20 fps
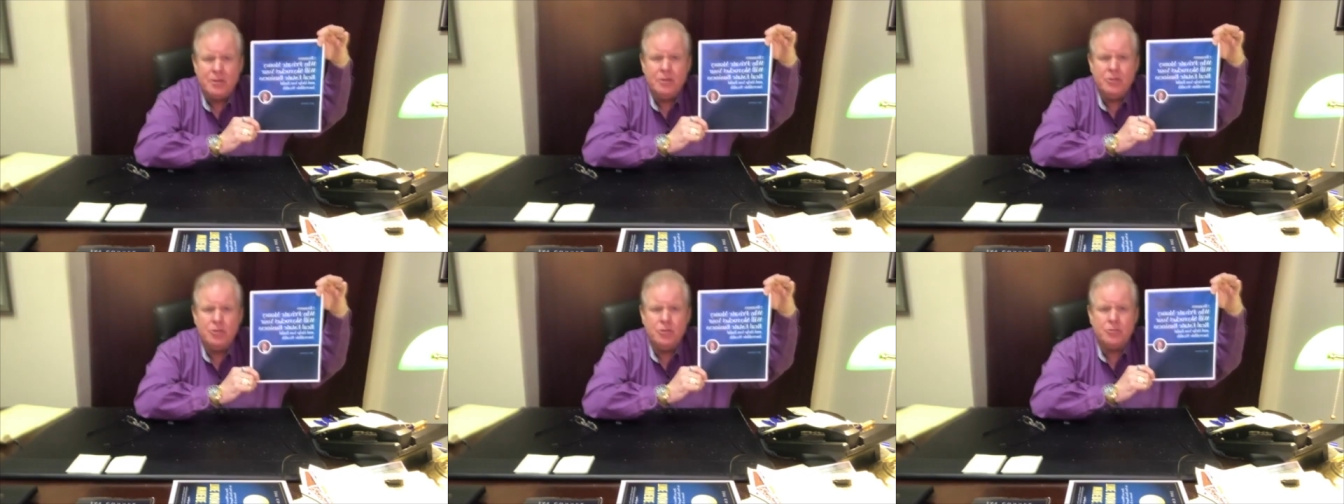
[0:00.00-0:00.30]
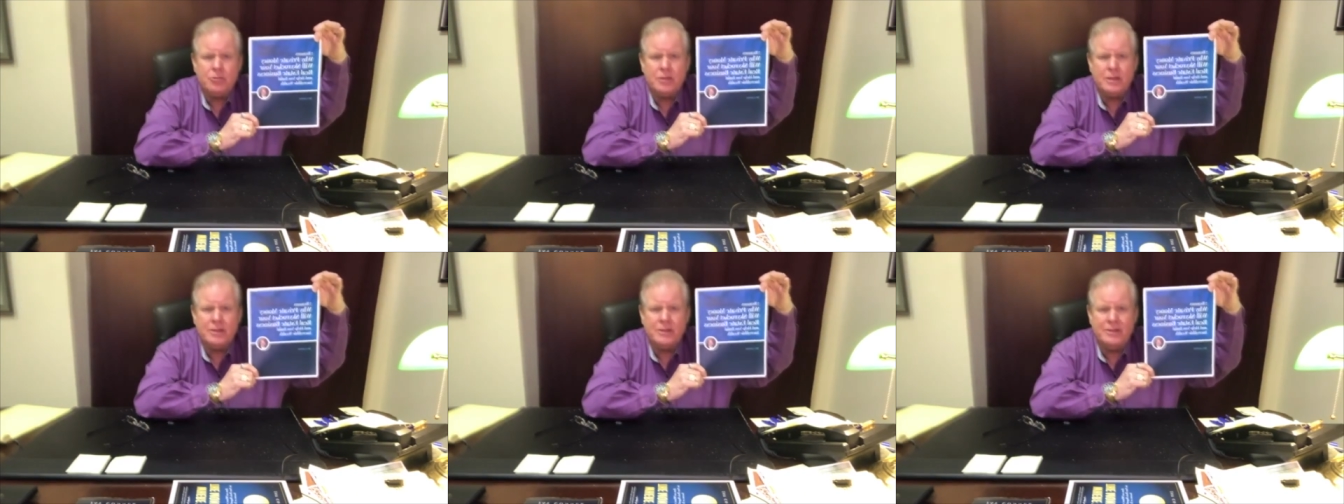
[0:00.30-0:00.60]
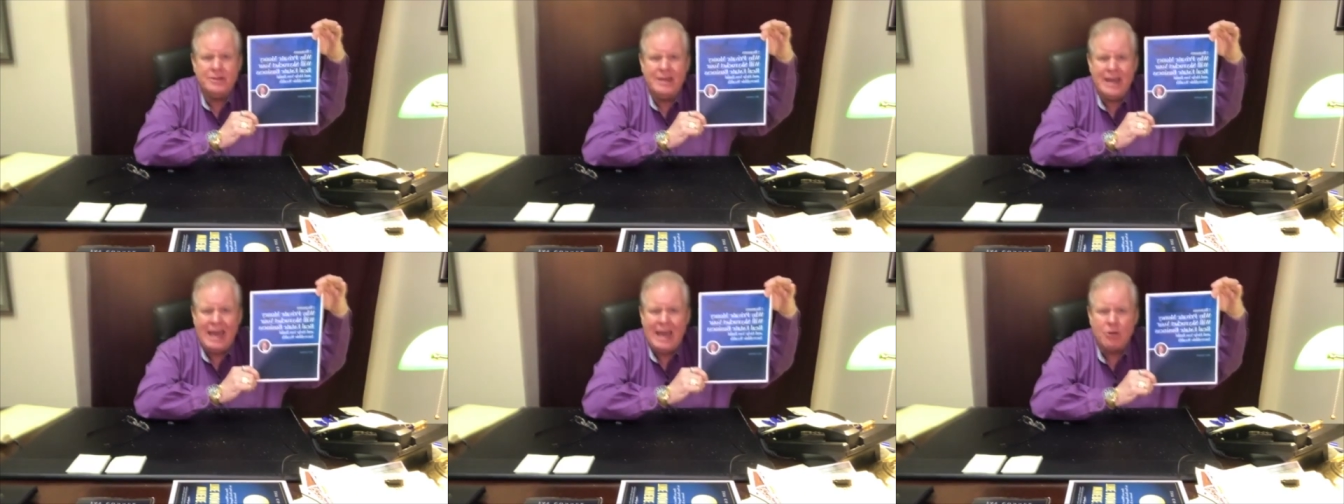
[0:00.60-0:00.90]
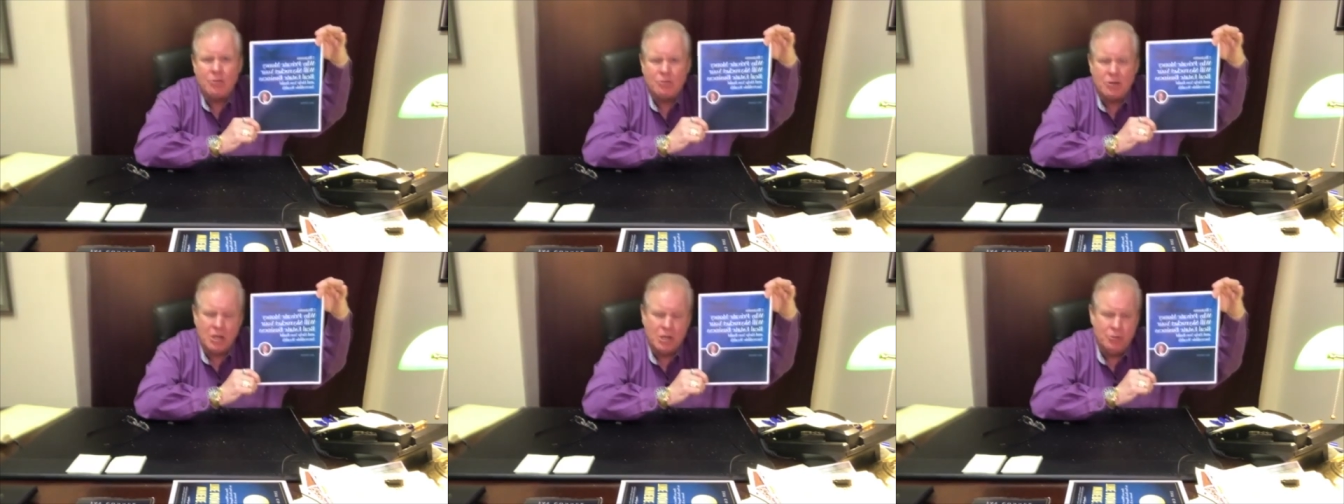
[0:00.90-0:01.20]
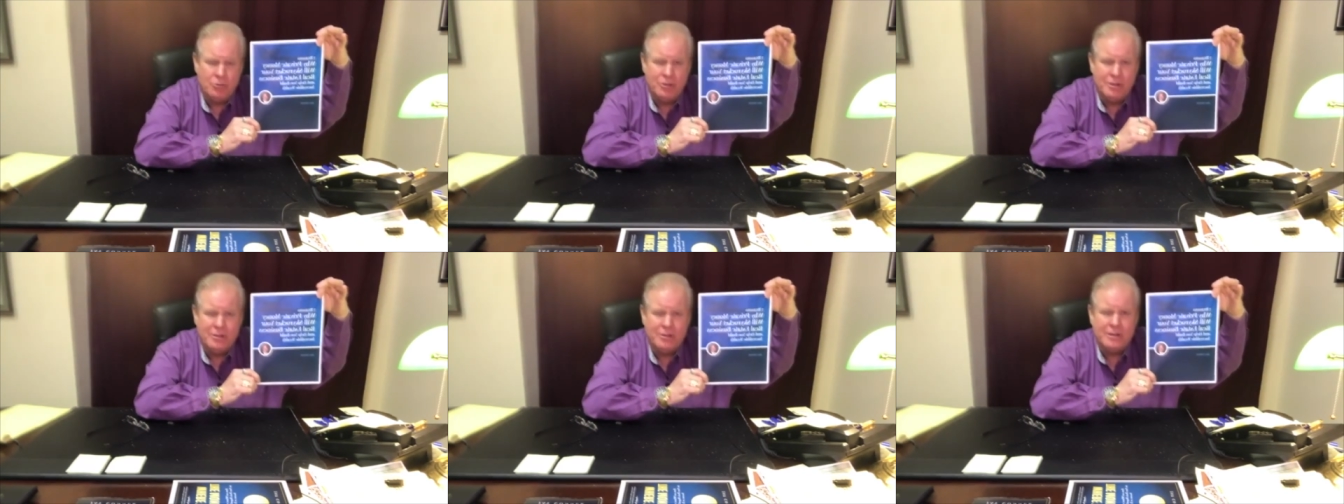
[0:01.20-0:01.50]
You can
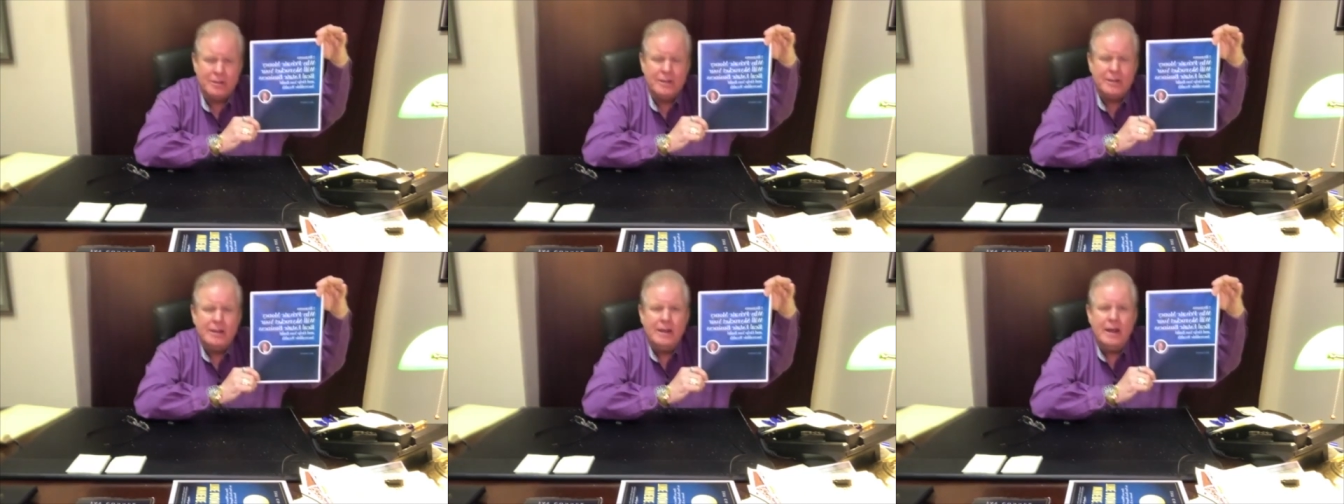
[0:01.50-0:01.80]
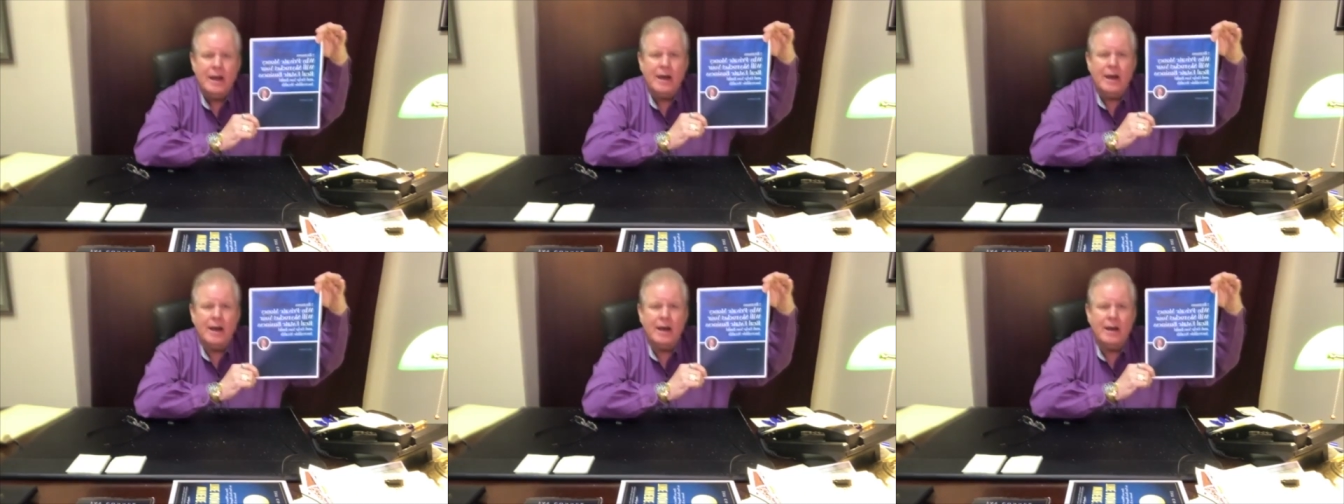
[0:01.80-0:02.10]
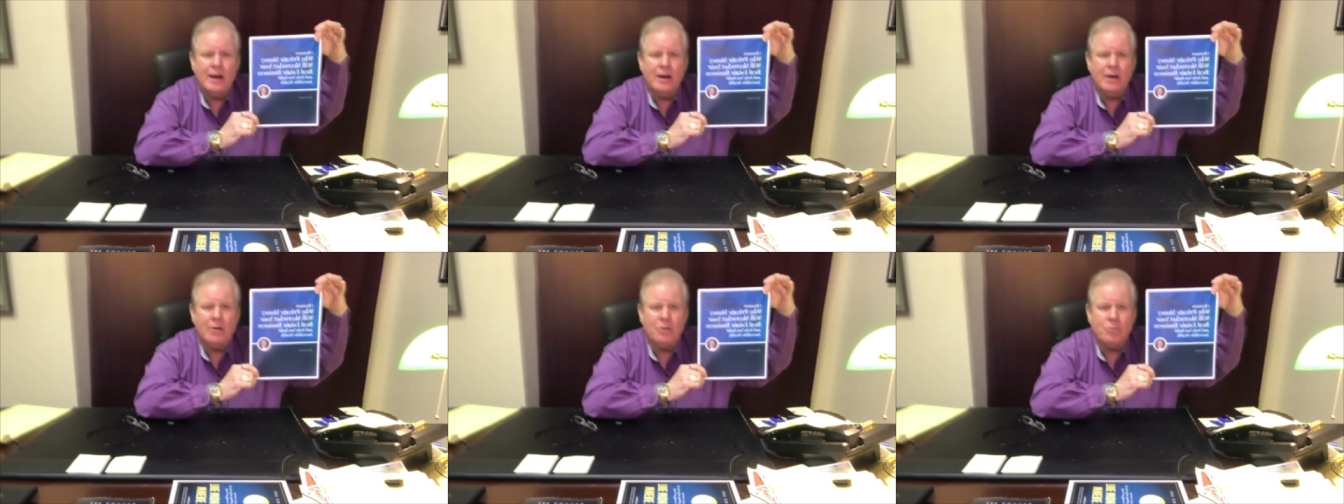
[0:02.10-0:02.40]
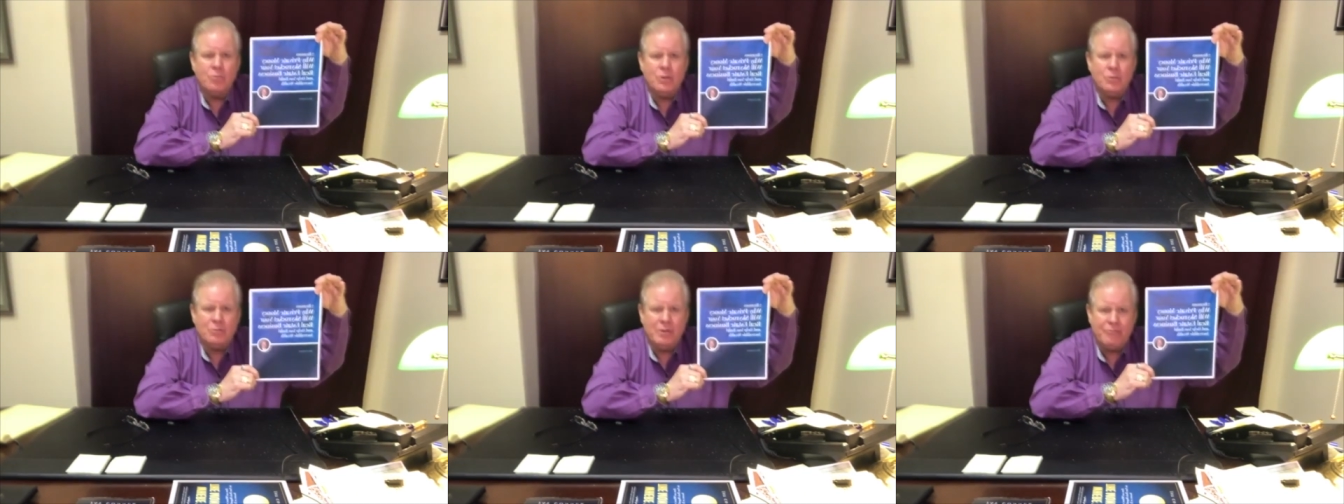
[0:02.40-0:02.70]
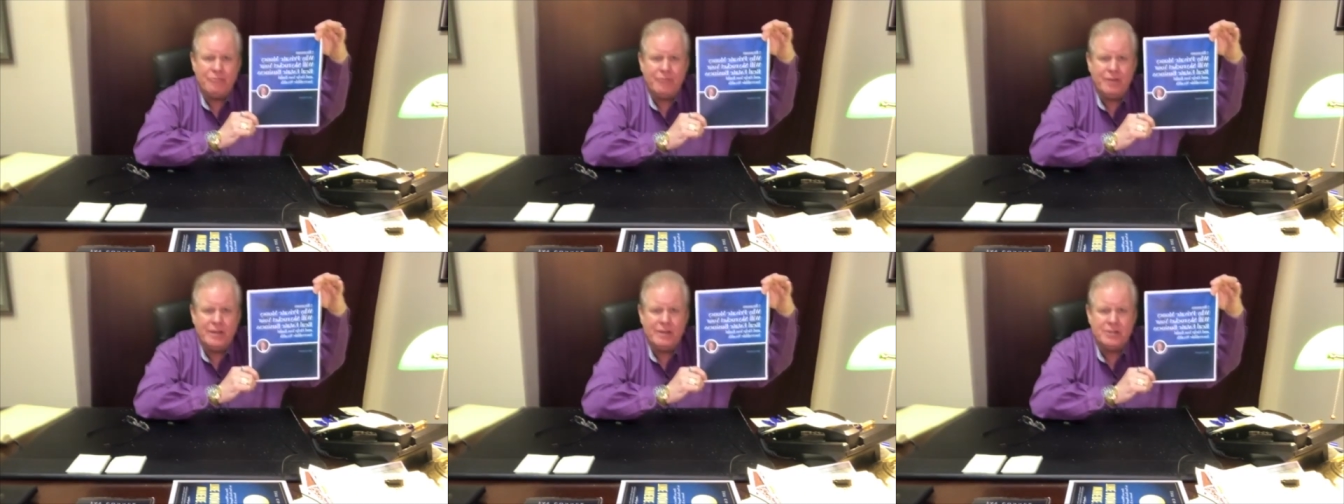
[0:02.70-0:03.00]
download it when we
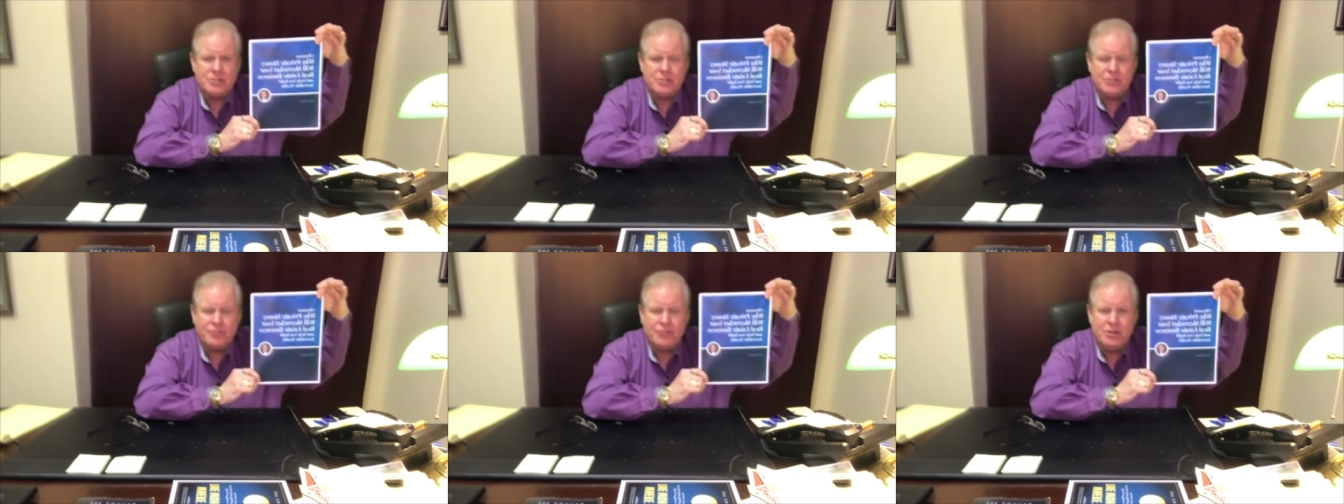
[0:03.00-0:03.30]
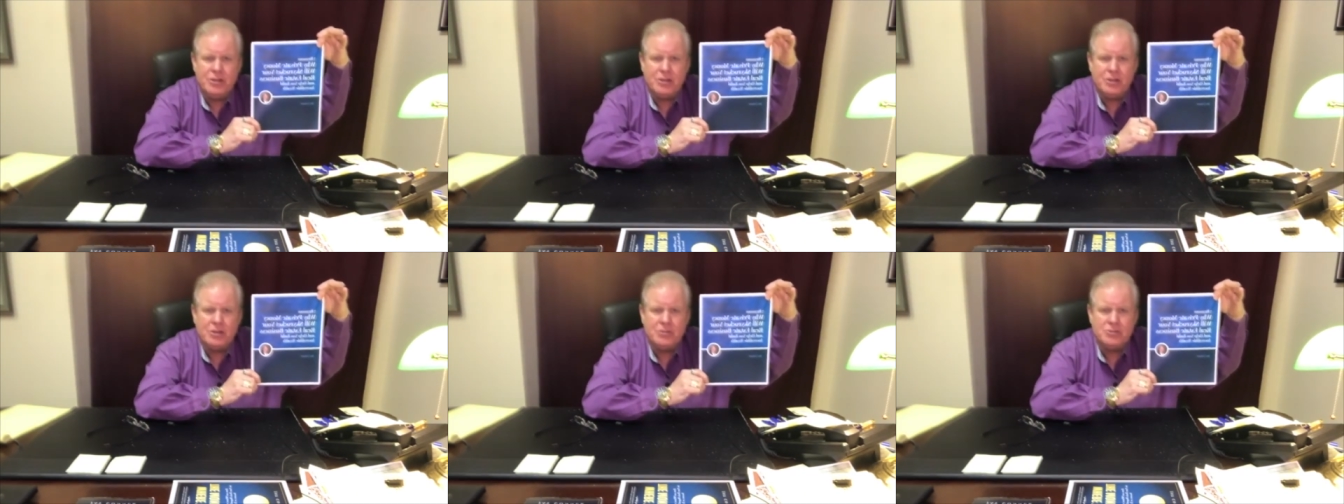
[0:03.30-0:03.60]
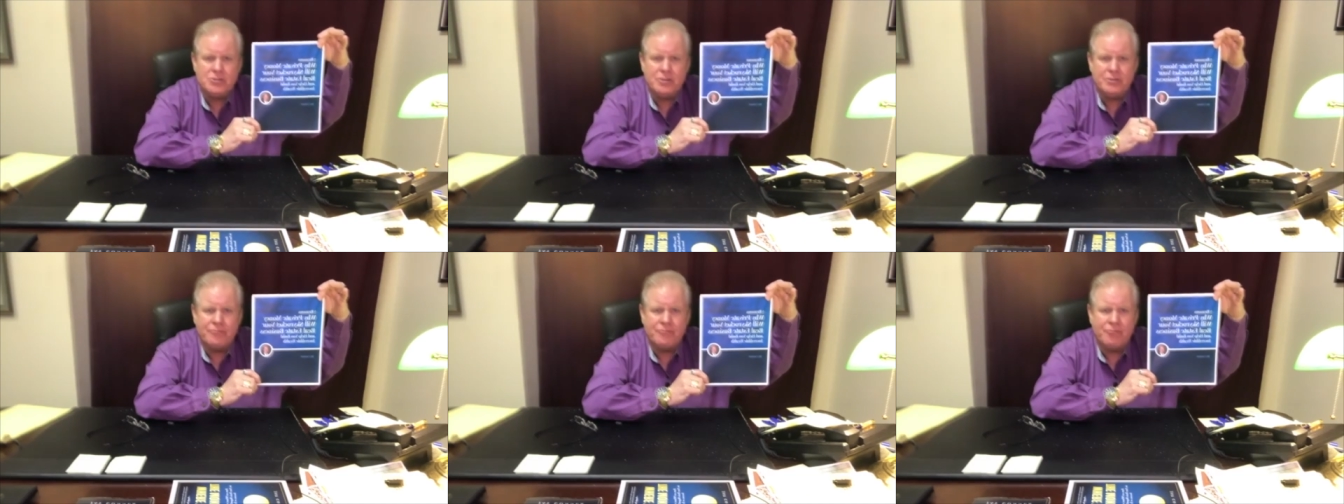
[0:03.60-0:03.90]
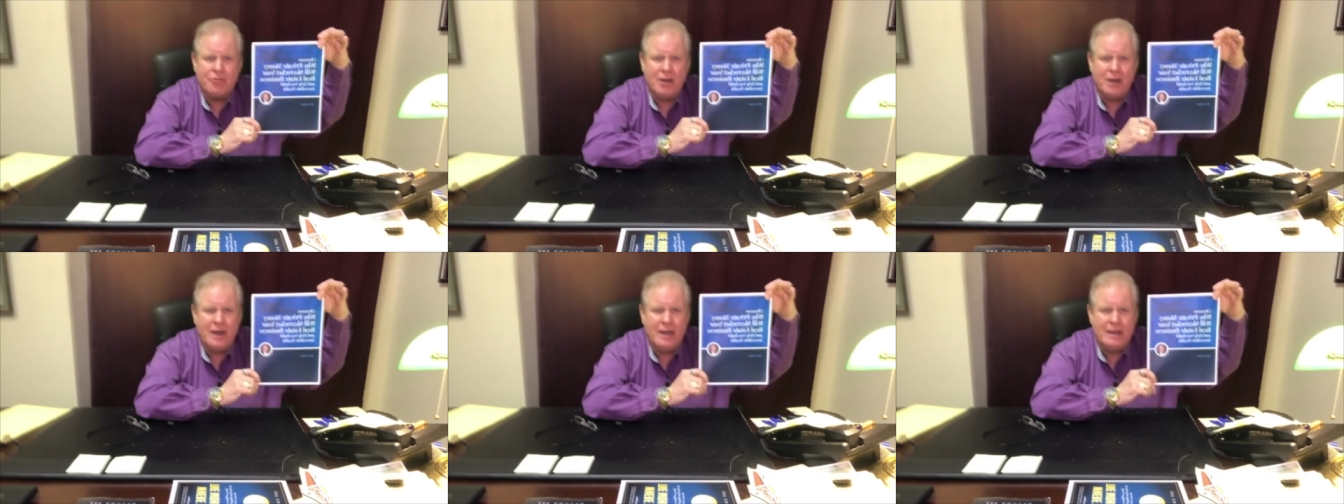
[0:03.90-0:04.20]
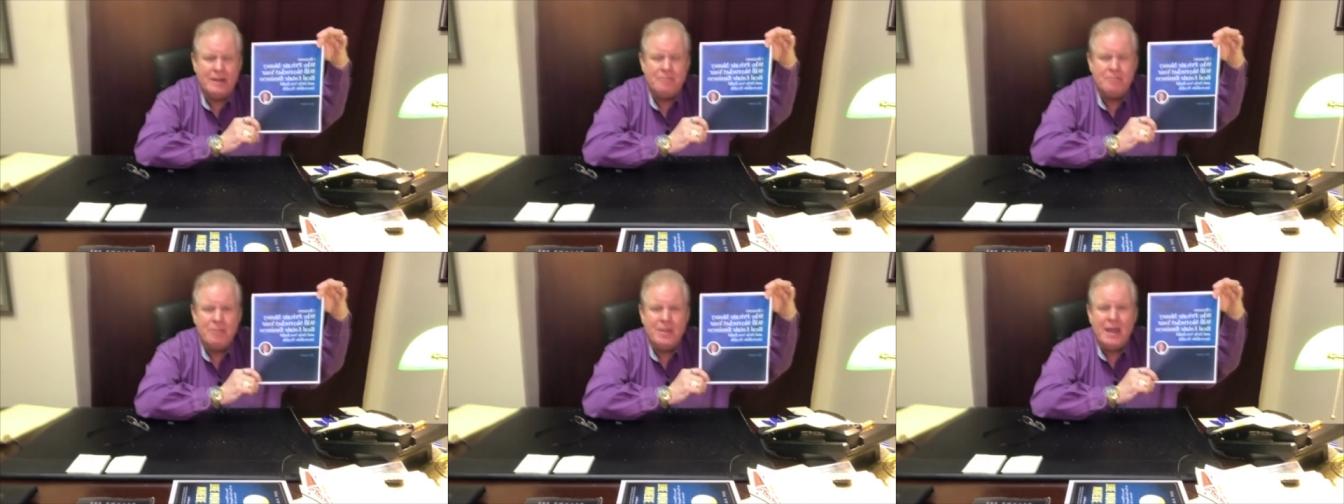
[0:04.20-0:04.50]
finish Free Coaching
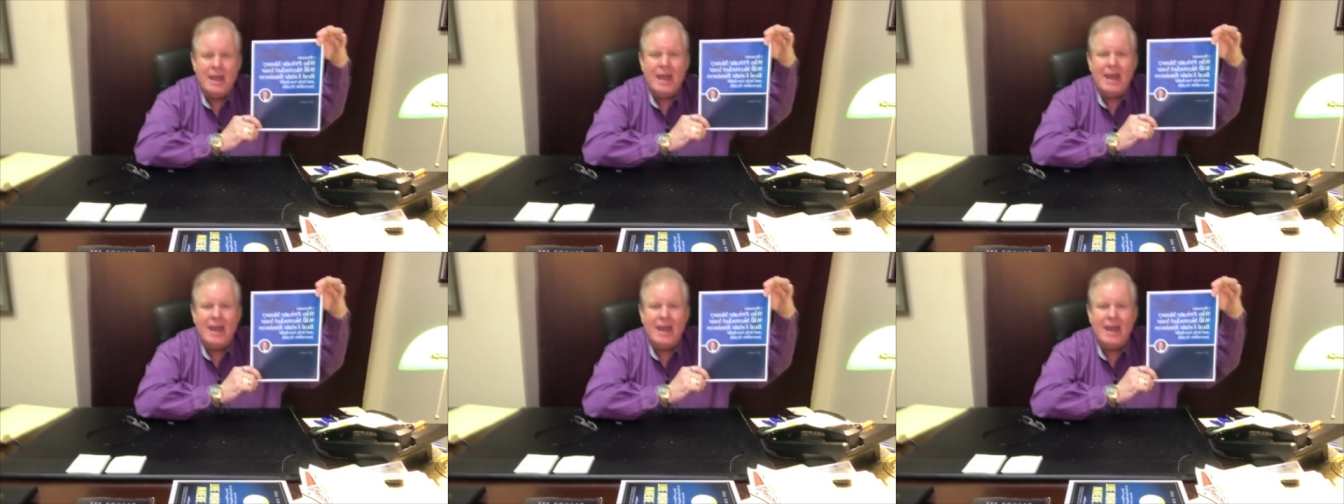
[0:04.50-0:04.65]
Friday,